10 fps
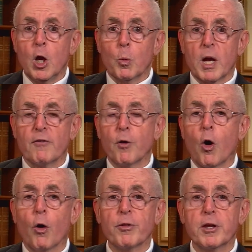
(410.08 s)
We have
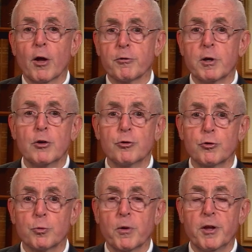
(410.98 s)
all the other
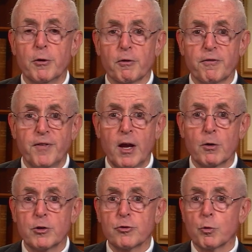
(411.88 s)
issues with either
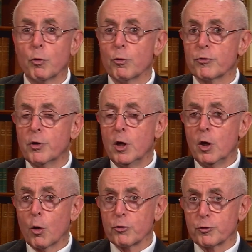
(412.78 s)
failing schools
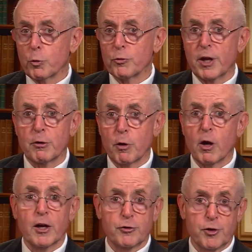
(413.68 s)
or schools that are
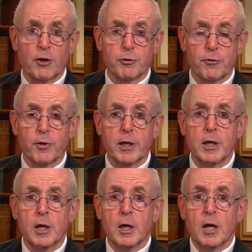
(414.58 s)
excessively
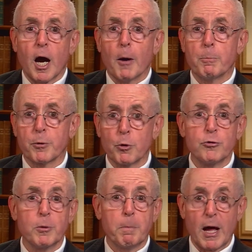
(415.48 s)

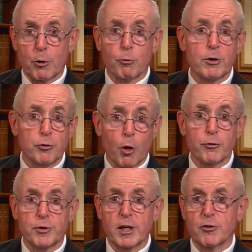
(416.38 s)
producing better
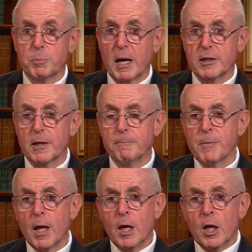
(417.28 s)
results than expected.
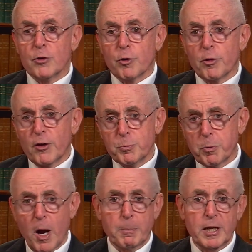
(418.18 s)
So this
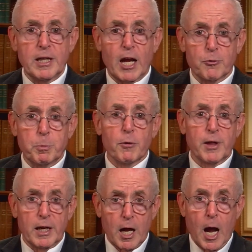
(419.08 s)
property tax bill
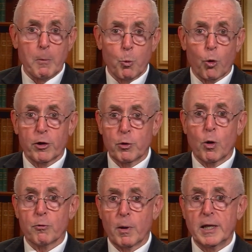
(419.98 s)
that I'm working
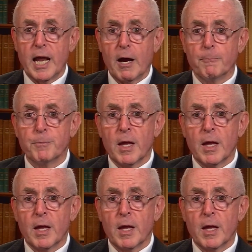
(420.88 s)
on right now